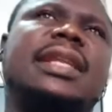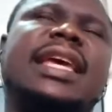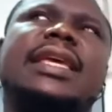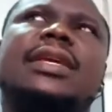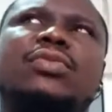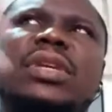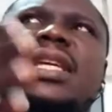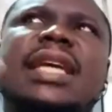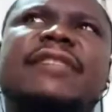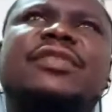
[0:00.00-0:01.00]
Like
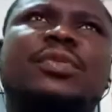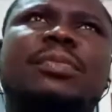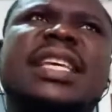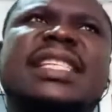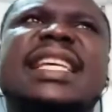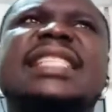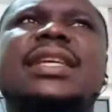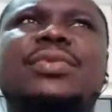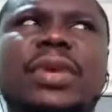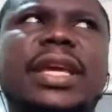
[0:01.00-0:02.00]
we have to be a
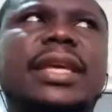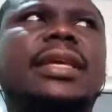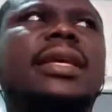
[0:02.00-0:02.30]
certain way.